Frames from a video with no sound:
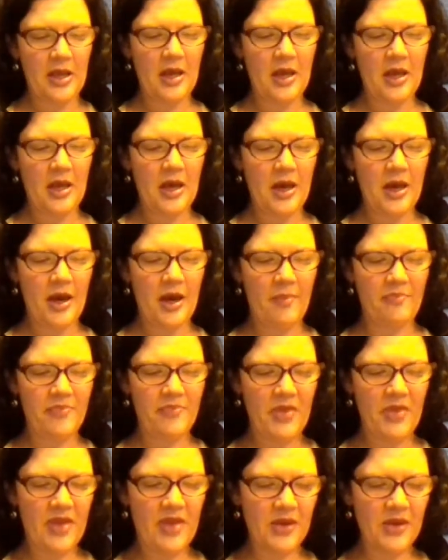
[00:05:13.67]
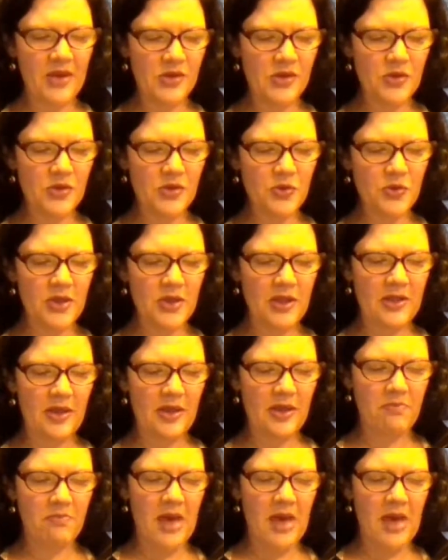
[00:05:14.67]
And the answer is really
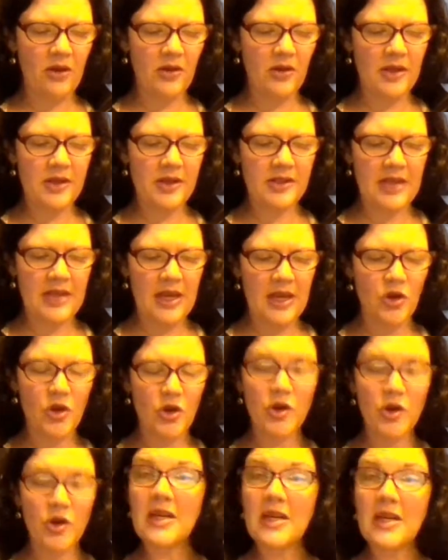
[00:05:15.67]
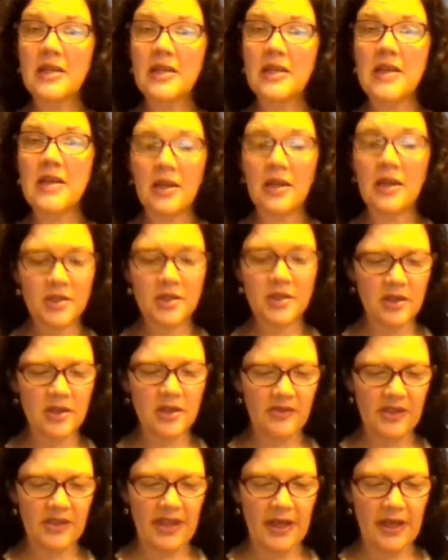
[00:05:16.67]
that metal is a good conductor of
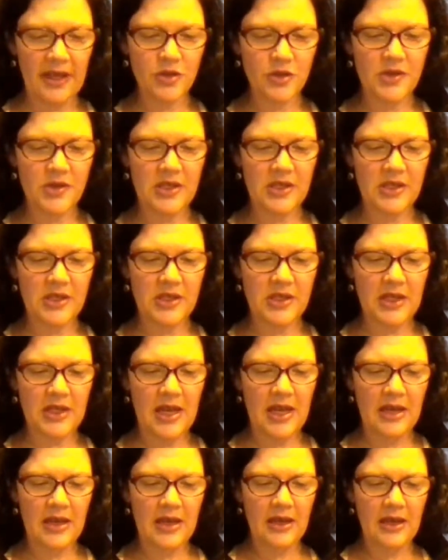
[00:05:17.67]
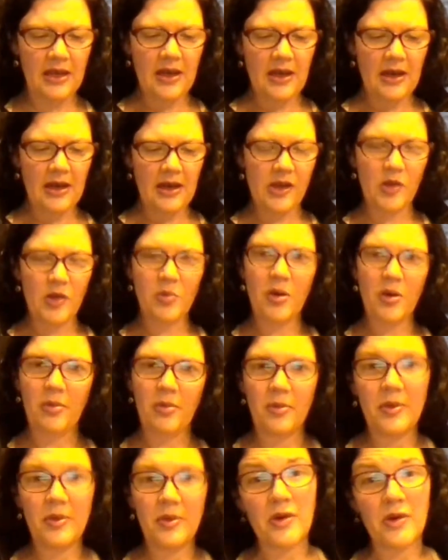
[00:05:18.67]
electricity. You
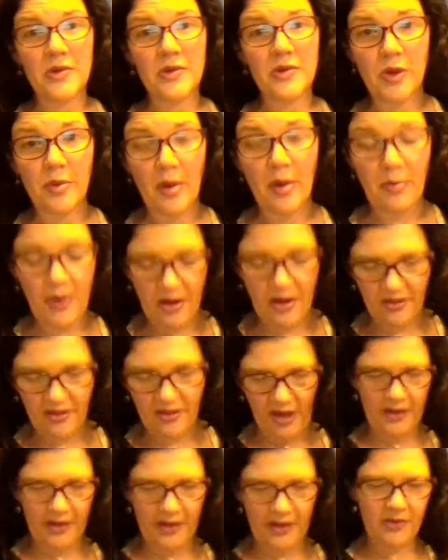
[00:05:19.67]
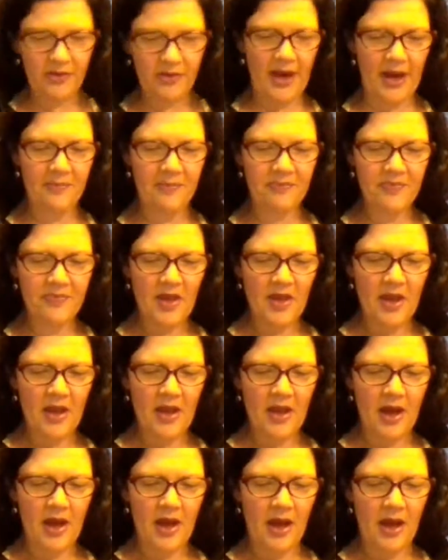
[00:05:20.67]
probably know the story about Ben Franklin, right?
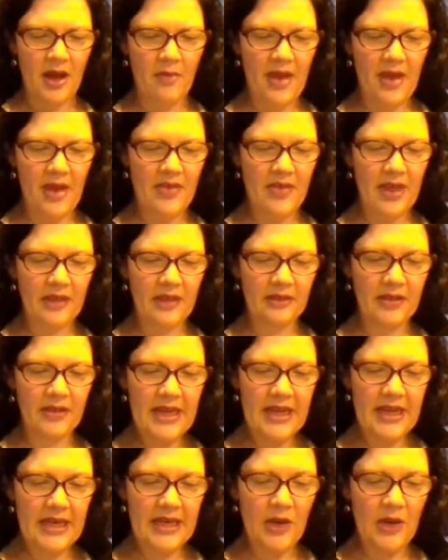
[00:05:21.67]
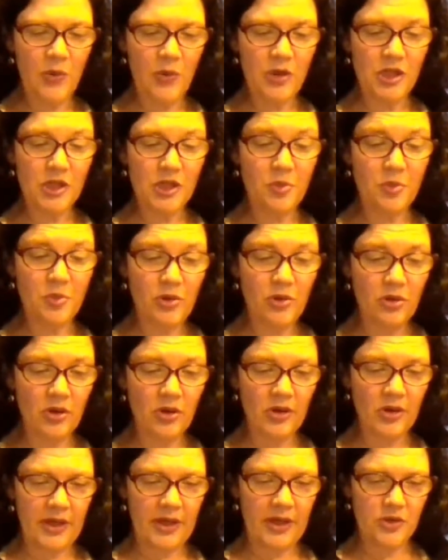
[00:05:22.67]
And that lightning, which is pure
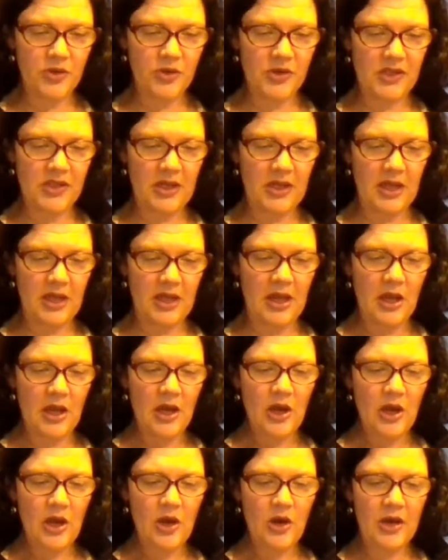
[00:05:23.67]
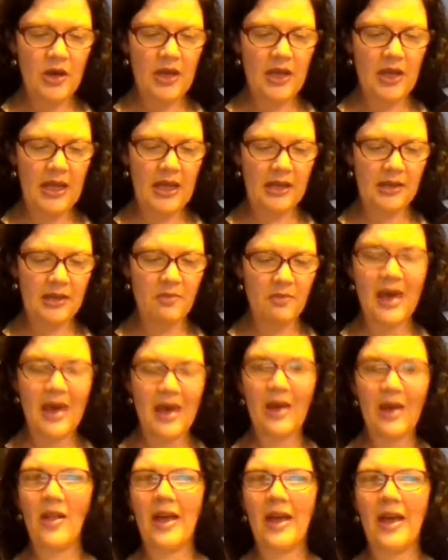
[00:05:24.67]
electricity, could hit the
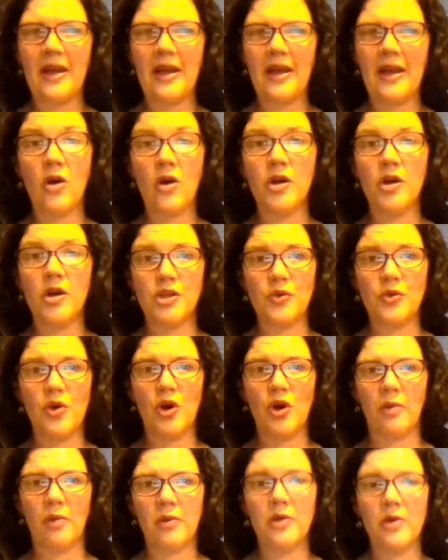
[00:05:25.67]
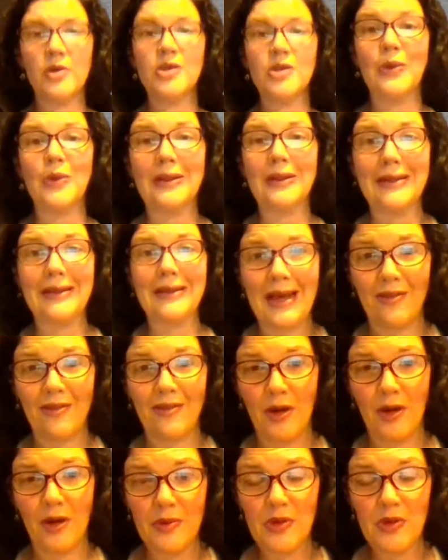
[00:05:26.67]
metal and cause you harm, cause you a lot of
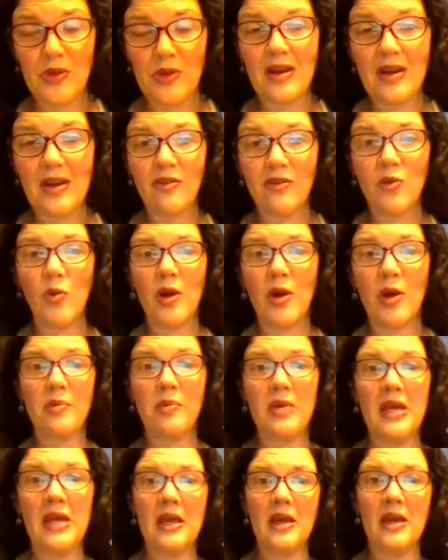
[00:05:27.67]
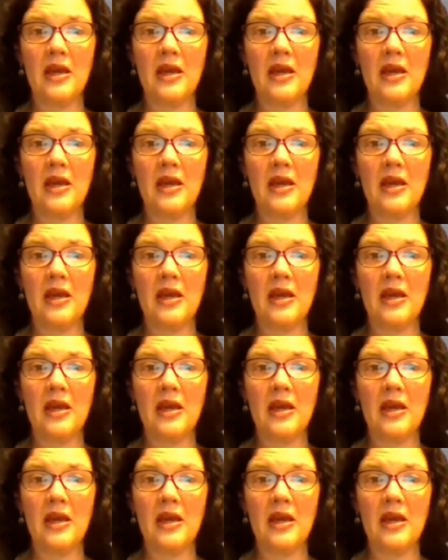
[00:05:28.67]
harm. So you never want to be